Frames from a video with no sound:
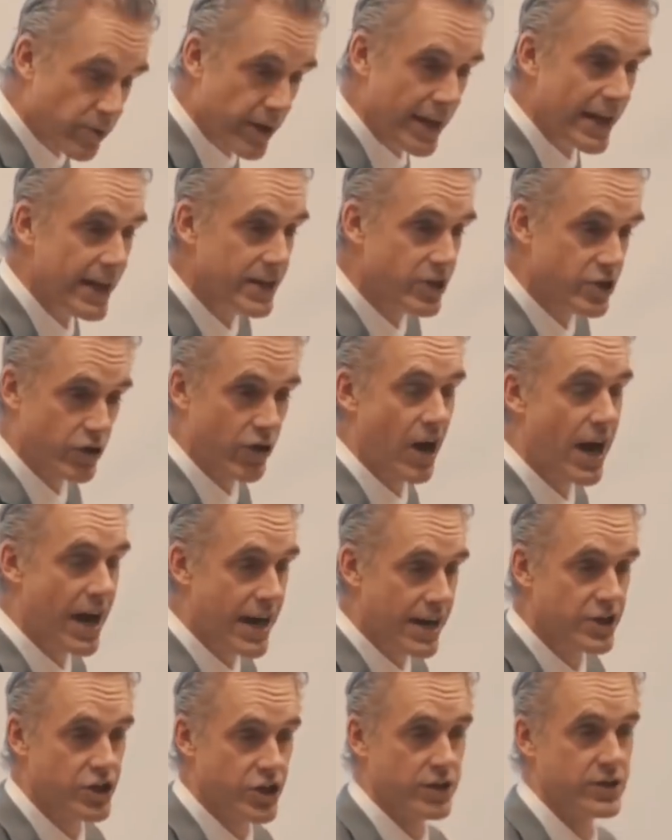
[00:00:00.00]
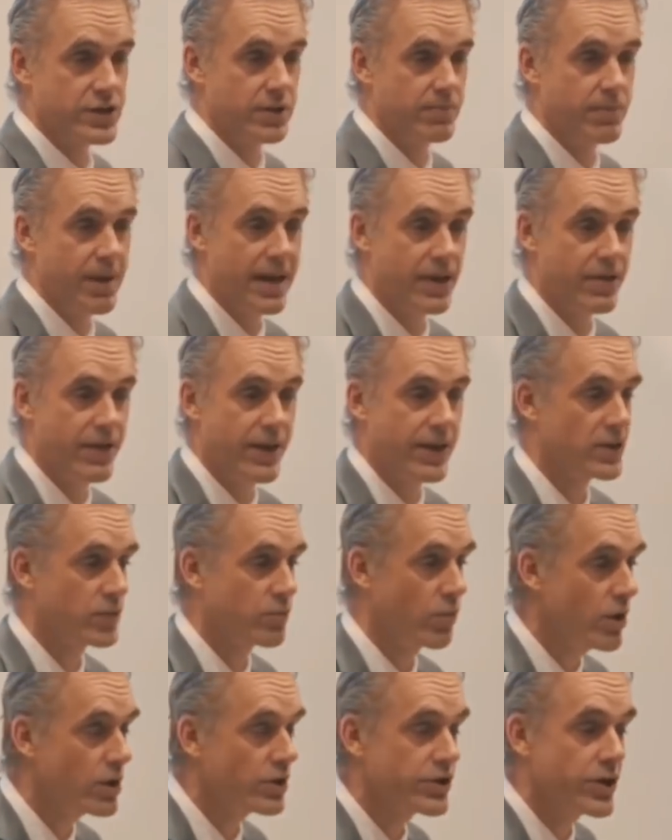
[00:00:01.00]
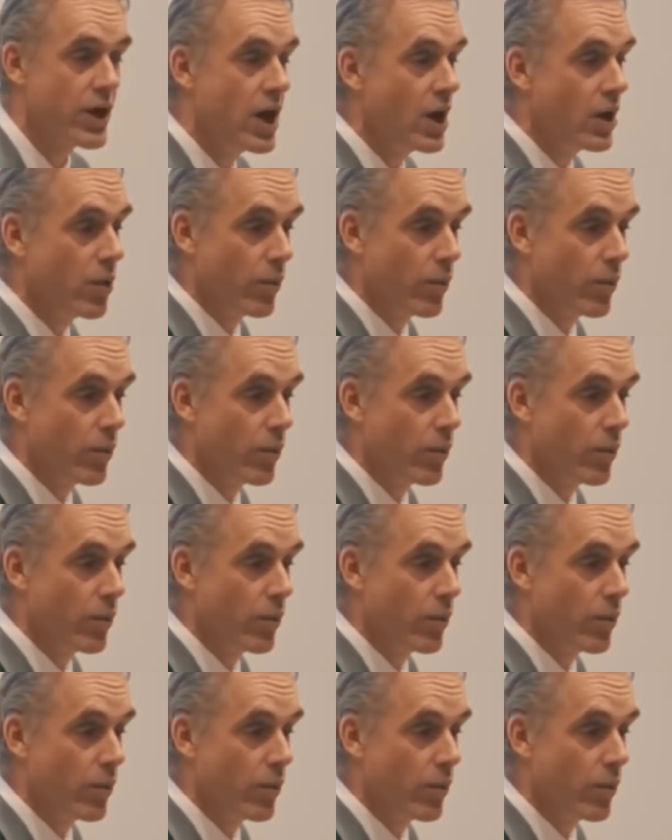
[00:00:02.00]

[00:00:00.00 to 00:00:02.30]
really trying just to make things worse,